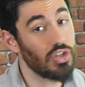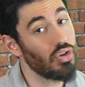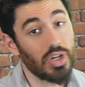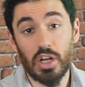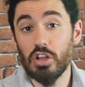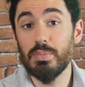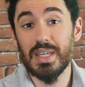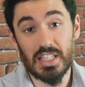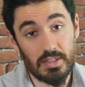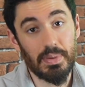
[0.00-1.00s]
You cannot
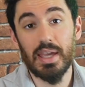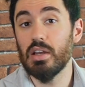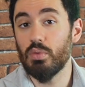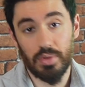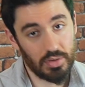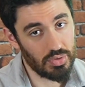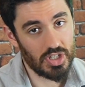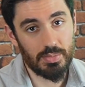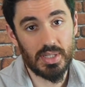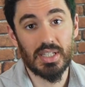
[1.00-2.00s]
be in Spain with a
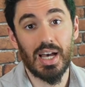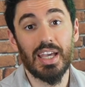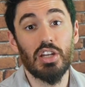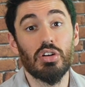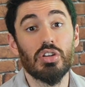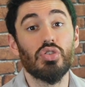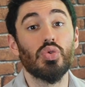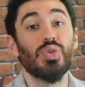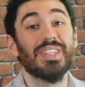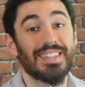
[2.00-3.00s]
tourist visa in order
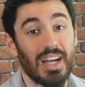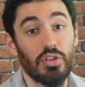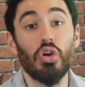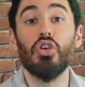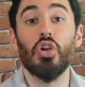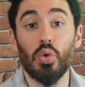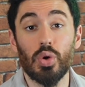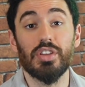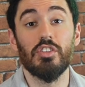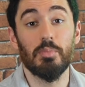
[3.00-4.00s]
to start your
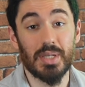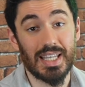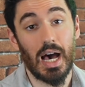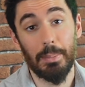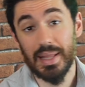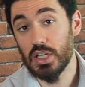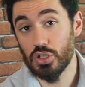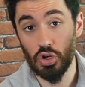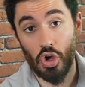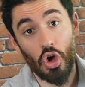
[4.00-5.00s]
non-lucrative visa
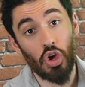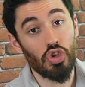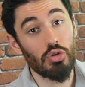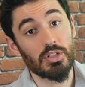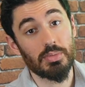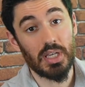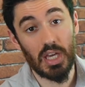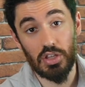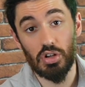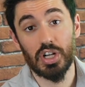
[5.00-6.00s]
application. You must be
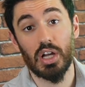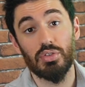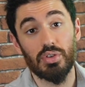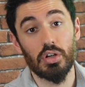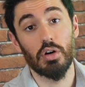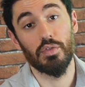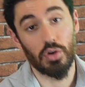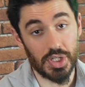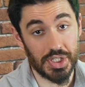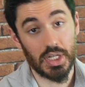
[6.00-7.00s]
in your country of
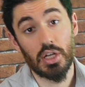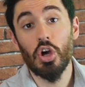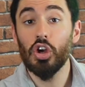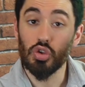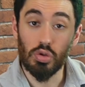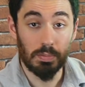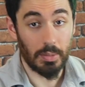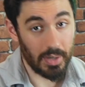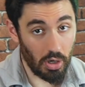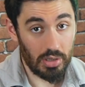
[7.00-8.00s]
origin. You'll
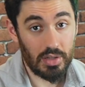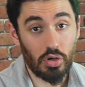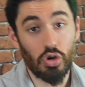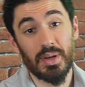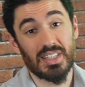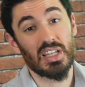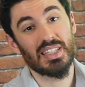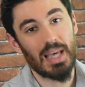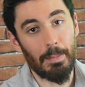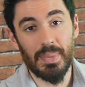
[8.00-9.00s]
prepare all the documents,
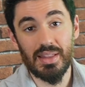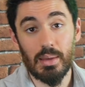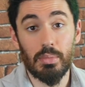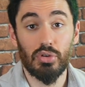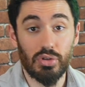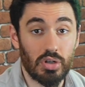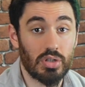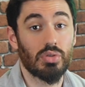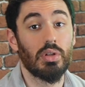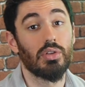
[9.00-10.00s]
submit them through the
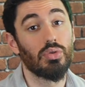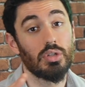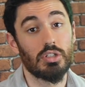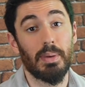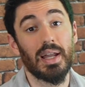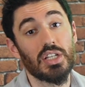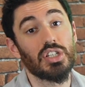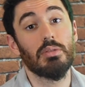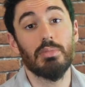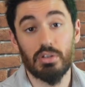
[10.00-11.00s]
consulate to the Spanish
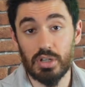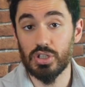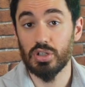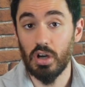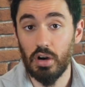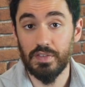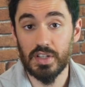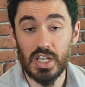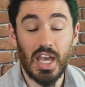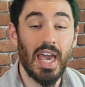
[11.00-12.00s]
immigration
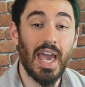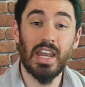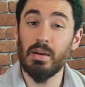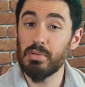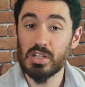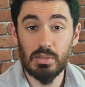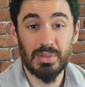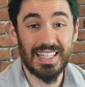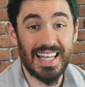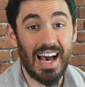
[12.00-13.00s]
office, and
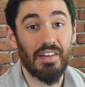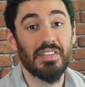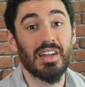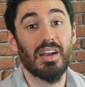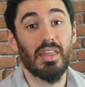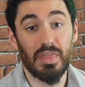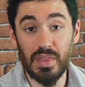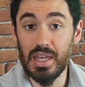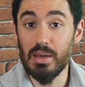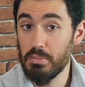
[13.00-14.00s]
approximately after
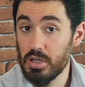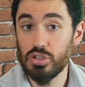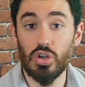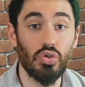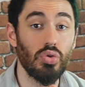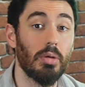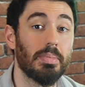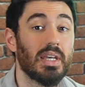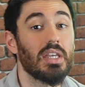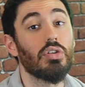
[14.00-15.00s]
3 months, you'll
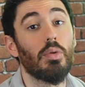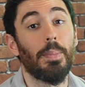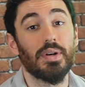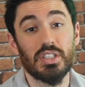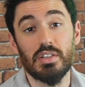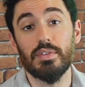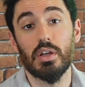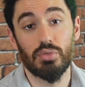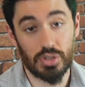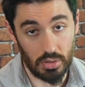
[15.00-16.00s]
obtain your positive
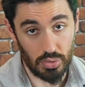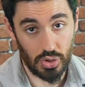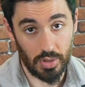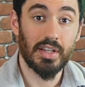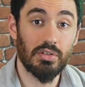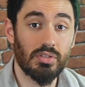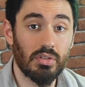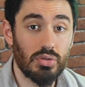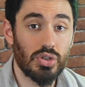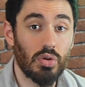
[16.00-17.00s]
resolution. That
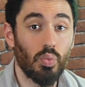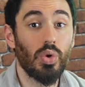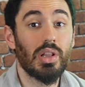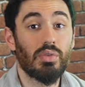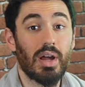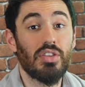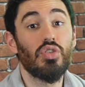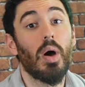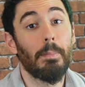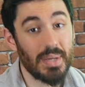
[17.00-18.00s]
resolution will grant
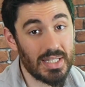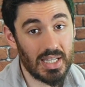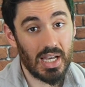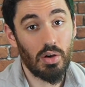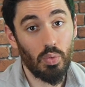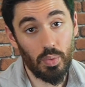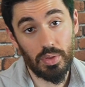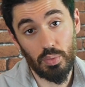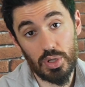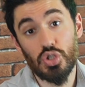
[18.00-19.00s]
you a visa
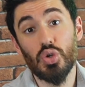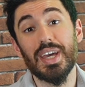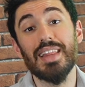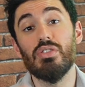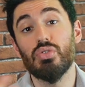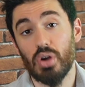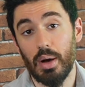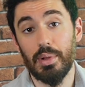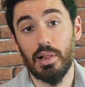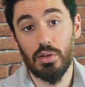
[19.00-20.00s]
with which you can
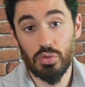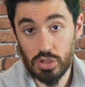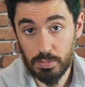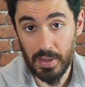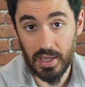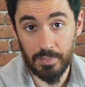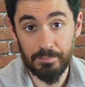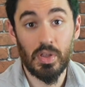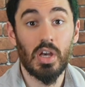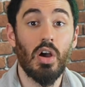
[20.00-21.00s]
travel to Spain.
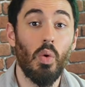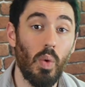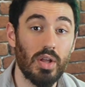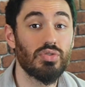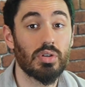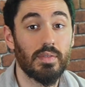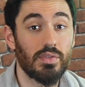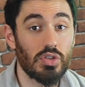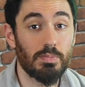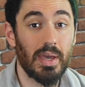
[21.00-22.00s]
Once you arrive
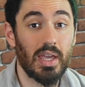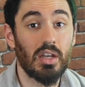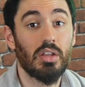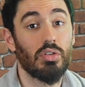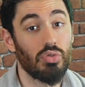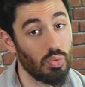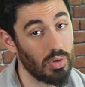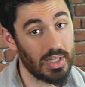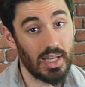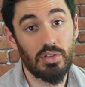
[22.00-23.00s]
to Spain, you
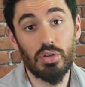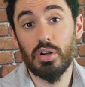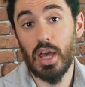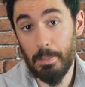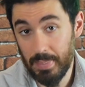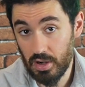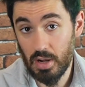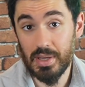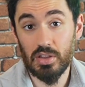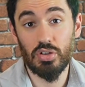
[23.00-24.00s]
will get your
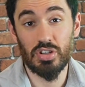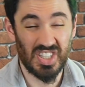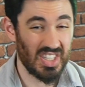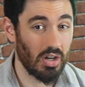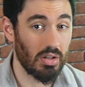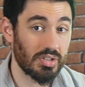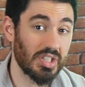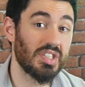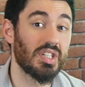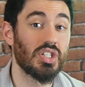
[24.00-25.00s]
empadronamiento, your city hall
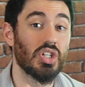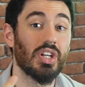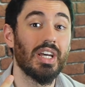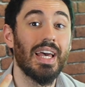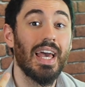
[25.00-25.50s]
registration.